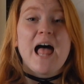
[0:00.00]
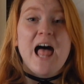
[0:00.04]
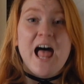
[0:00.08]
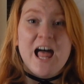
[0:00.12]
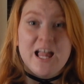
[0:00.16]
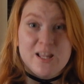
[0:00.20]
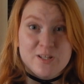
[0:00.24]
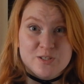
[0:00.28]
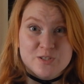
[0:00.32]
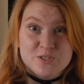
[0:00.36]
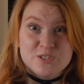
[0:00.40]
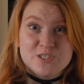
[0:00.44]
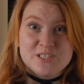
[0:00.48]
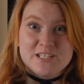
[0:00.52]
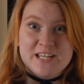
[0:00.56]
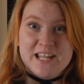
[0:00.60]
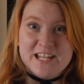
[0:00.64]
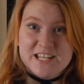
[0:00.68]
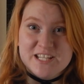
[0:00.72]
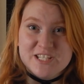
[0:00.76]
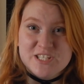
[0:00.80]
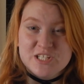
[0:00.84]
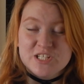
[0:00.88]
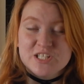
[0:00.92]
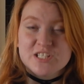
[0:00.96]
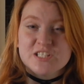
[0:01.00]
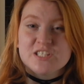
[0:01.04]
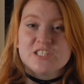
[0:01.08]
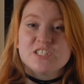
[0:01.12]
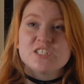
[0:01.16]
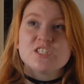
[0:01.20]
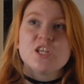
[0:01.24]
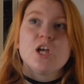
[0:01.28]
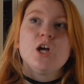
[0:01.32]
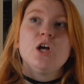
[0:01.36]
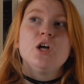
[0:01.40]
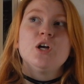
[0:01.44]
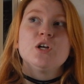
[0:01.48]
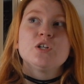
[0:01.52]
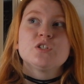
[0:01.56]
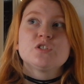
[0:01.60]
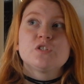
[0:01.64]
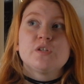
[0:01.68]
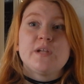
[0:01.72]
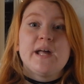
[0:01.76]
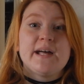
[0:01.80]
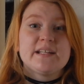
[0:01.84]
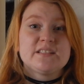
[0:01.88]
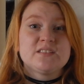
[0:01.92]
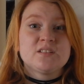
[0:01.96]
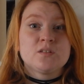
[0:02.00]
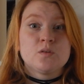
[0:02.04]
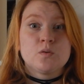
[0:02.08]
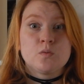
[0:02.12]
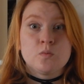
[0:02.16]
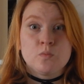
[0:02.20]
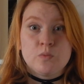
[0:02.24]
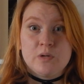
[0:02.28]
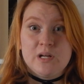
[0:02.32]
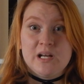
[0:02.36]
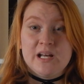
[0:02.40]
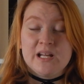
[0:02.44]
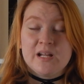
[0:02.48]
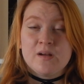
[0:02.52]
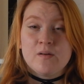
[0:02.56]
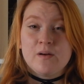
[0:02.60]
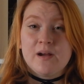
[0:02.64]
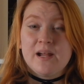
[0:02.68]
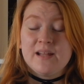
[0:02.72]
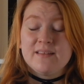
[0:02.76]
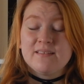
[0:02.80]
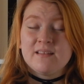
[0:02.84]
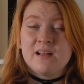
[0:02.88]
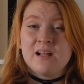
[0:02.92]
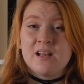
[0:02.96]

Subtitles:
hallucinations, so that's really great.